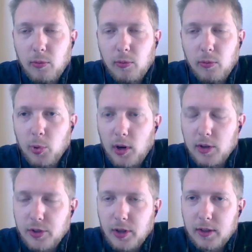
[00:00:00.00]
one
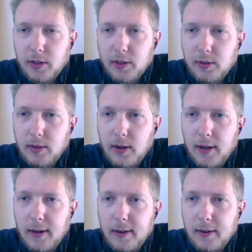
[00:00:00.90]
project
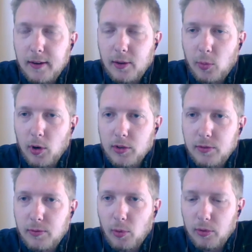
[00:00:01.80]
in the works
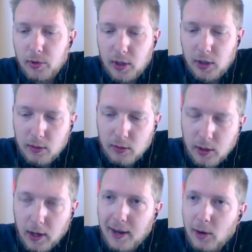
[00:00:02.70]
for the
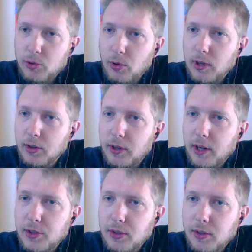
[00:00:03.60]
kind of outdoor
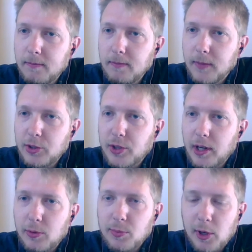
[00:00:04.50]
irrigation, like
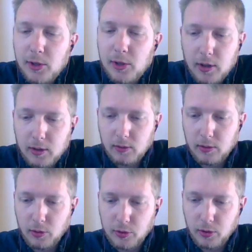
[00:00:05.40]
Jackie was mentioning.
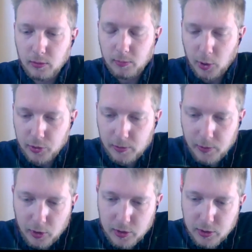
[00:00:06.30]
Those are mostly
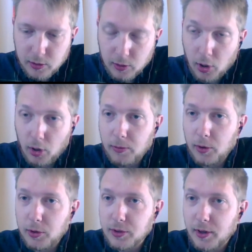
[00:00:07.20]
focused, or all
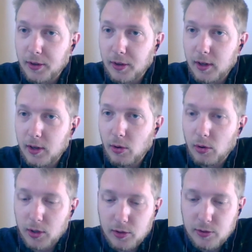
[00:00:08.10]
focused on the
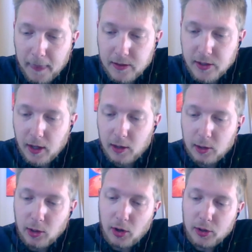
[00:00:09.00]
indoor use. To kind
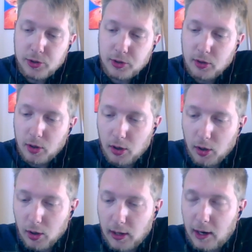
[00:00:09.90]
of launch
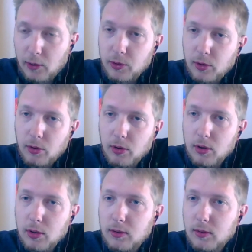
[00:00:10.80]
our
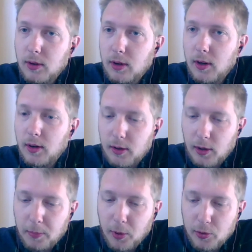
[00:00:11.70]
outdoor
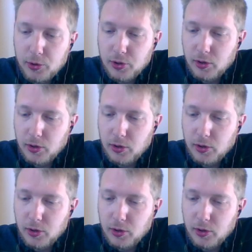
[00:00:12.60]
approach,